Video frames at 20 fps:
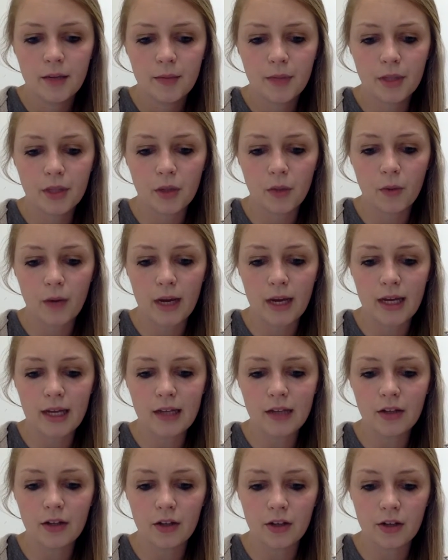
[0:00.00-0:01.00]
But the way
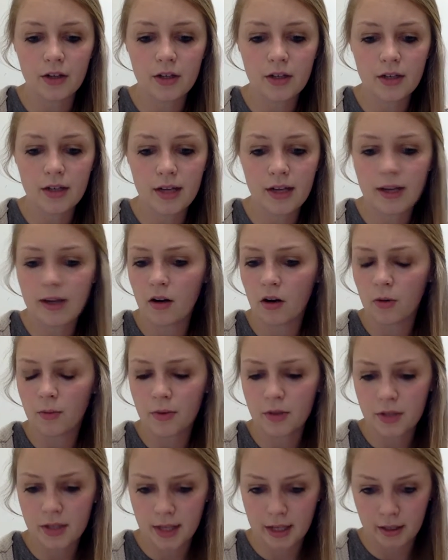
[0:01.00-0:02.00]
he learned it
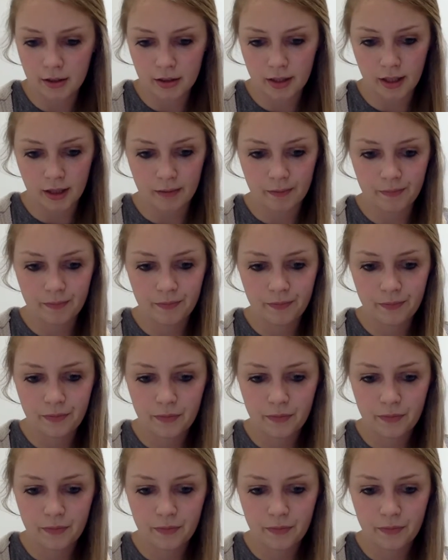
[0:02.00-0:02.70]
almost killed him.